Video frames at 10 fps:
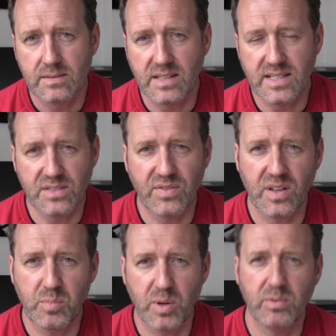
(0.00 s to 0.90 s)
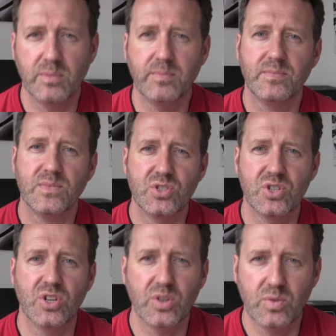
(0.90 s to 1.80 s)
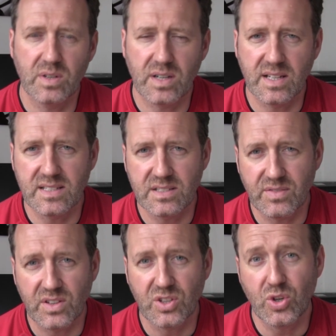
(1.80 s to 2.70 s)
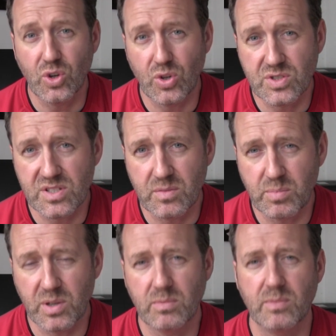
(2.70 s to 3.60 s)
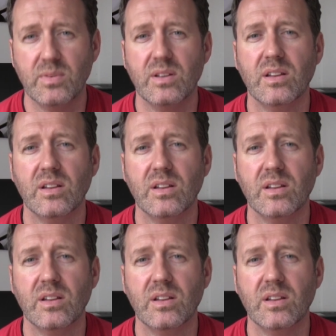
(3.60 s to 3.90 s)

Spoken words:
identify the problem. 2, identify the causes of the problem.